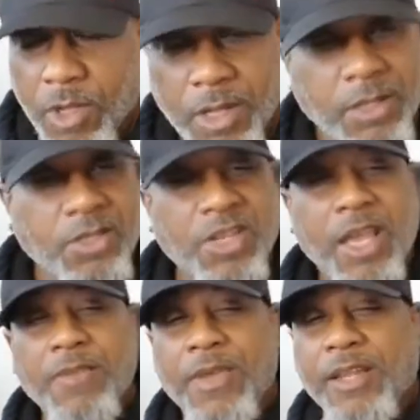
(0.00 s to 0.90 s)

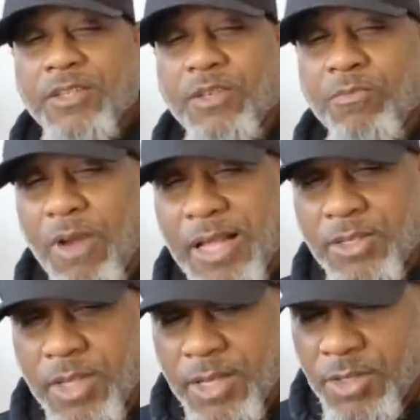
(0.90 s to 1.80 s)
Understand that it's a
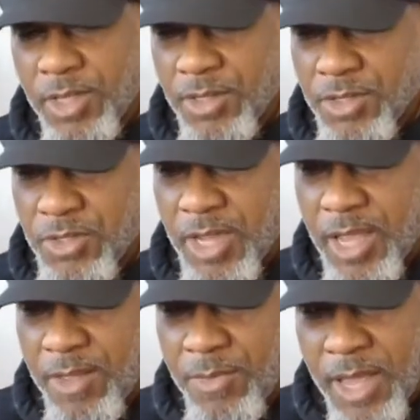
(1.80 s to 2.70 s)
process,
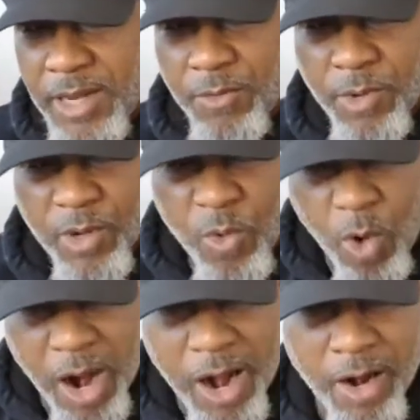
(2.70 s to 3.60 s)
understand that it
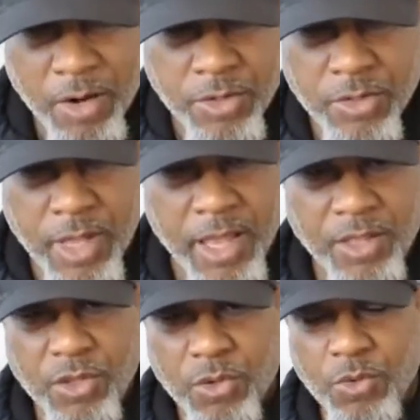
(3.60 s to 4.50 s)
requires that
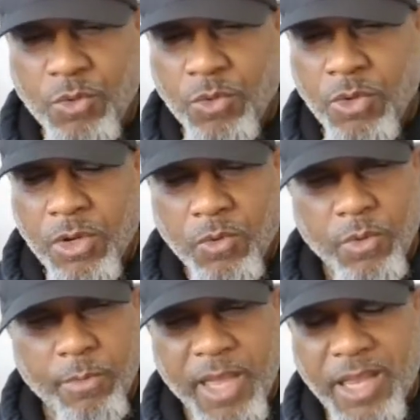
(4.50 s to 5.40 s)
you
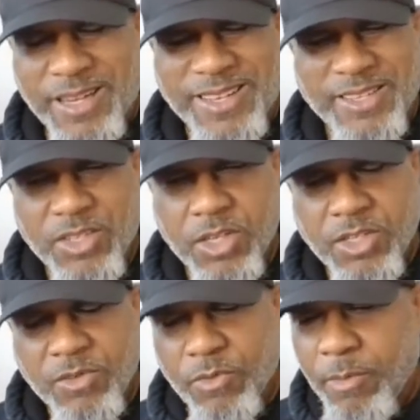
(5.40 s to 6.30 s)
remain
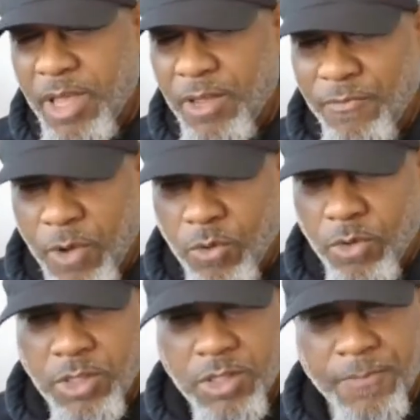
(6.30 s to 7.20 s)
consistent, remain
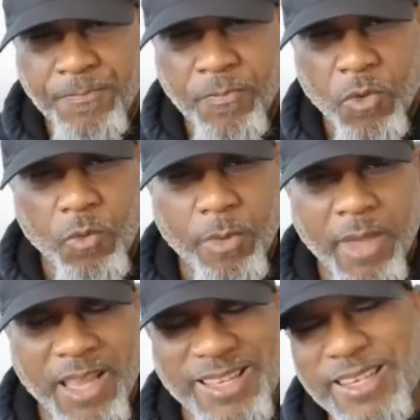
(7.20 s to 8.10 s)
focused,
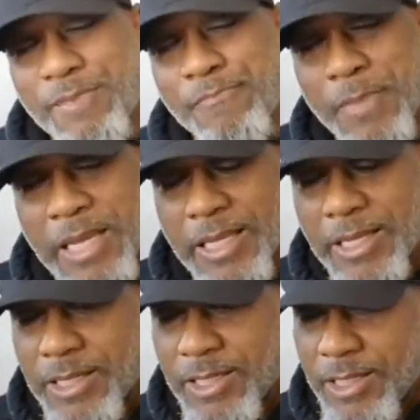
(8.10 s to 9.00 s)
remain
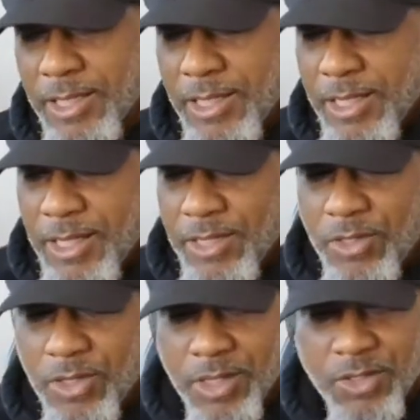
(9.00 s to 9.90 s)
committed
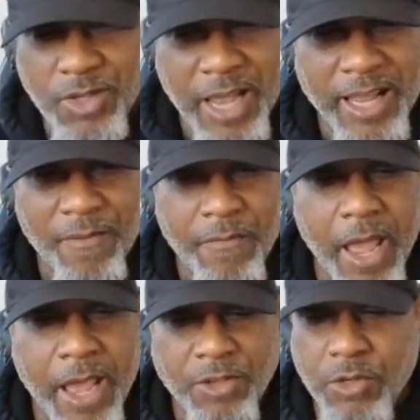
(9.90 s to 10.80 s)
it's it's not how
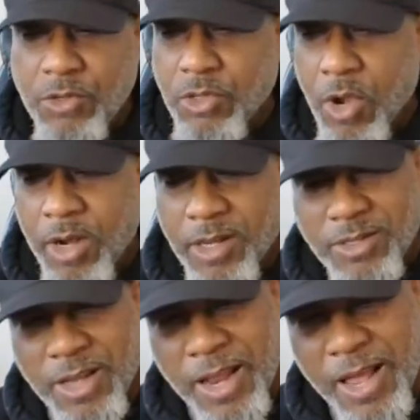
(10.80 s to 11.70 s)
fast you start.
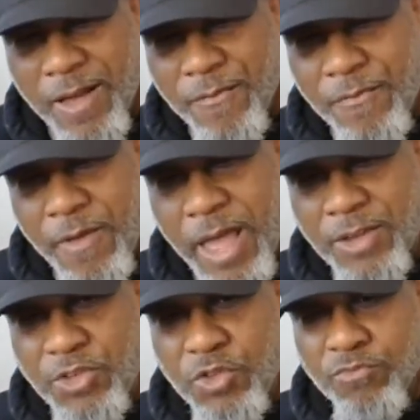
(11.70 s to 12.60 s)
It's not how
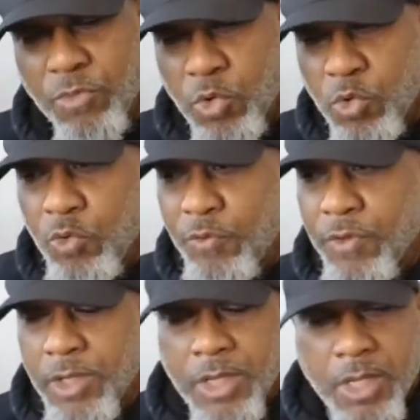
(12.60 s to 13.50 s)
fast you move.
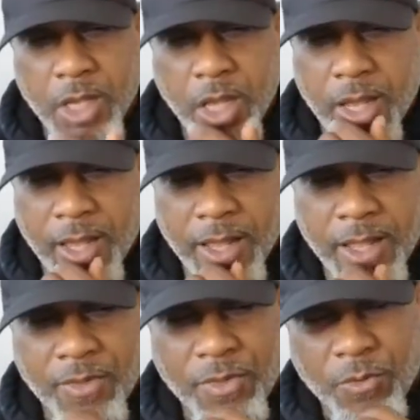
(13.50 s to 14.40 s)

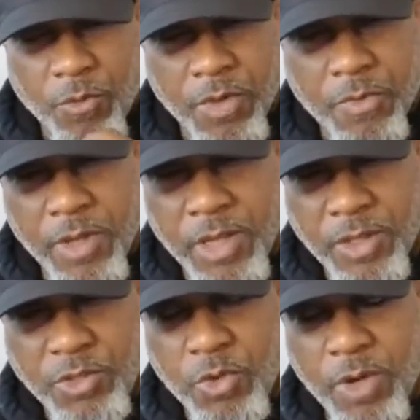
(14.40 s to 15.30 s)
Uh, the one thing that you